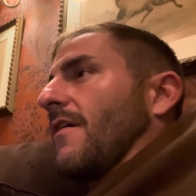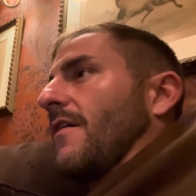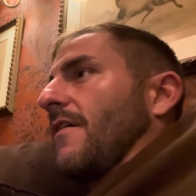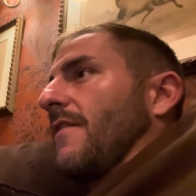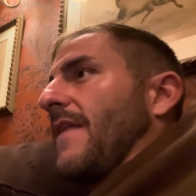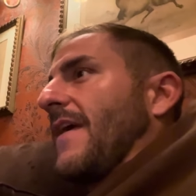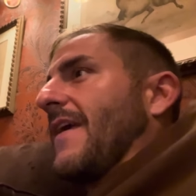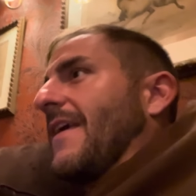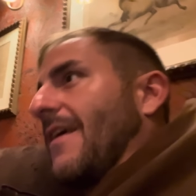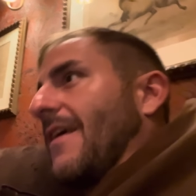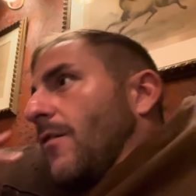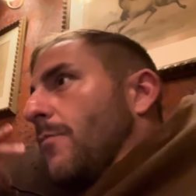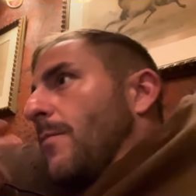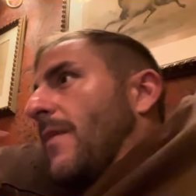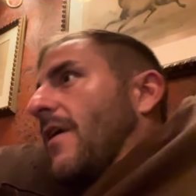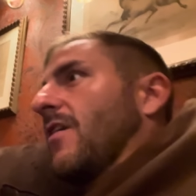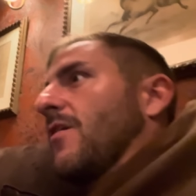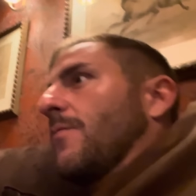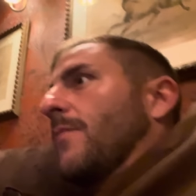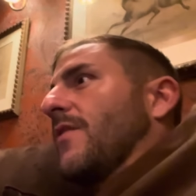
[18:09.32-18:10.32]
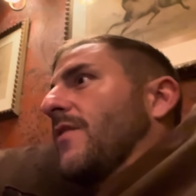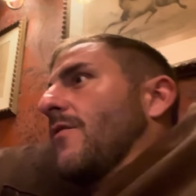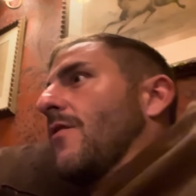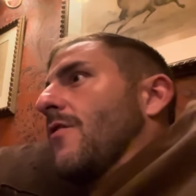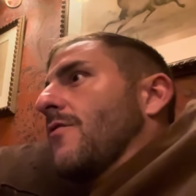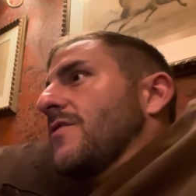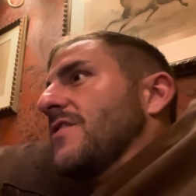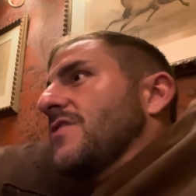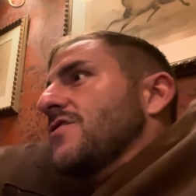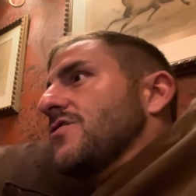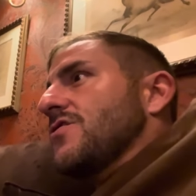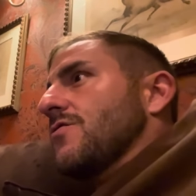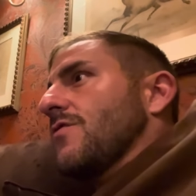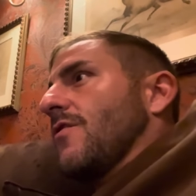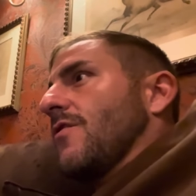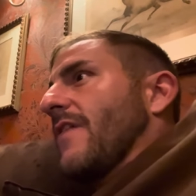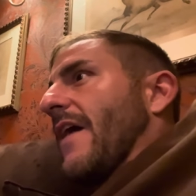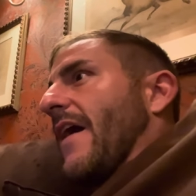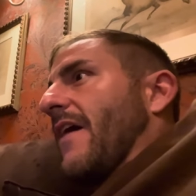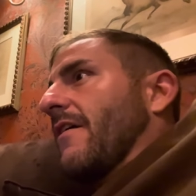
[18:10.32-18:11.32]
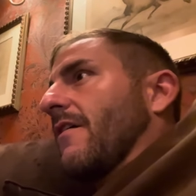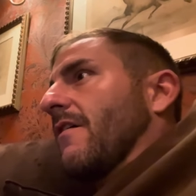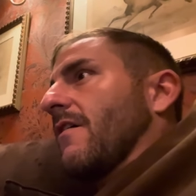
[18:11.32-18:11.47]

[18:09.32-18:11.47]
They killed Marilyn Monroe, didn't you know that?